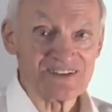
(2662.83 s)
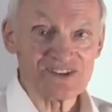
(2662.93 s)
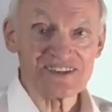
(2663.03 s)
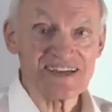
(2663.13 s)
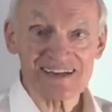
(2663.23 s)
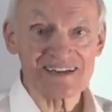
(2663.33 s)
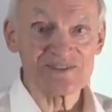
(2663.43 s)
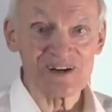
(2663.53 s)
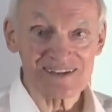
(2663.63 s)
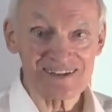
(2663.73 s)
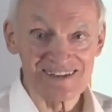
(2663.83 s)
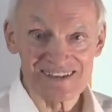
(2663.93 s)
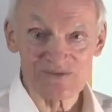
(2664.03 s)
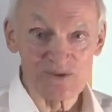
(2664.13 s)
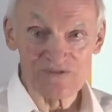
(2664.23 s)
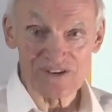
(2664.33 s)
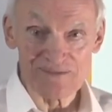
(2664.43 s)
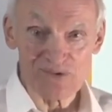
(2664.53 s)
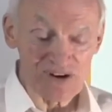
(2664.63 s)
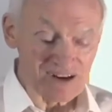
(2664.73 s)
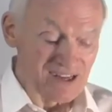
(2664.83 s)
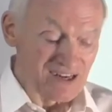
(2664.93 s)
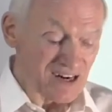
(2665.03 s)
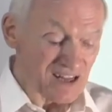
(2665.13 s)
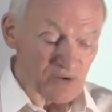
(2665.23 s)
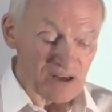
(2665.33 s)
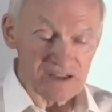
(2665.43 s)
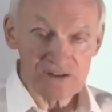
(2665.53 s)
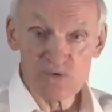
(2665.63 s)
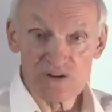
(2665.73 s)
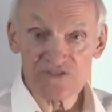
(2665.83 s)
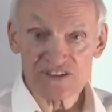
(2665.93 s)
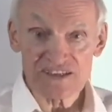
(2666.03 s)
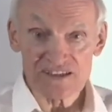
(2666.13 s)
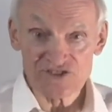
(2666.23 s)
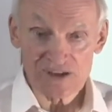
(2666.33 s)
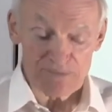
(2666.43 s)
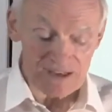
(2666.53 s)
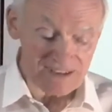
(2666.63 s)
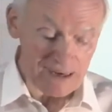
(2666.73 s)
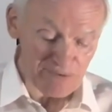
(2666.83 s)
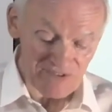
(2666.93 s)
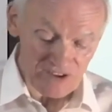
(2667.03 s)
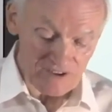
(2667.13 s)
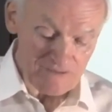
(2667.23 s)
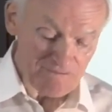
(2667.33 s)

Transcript: She's not going to talk to this wolf anymore, otherwise, the wolf is going to jump on top of her.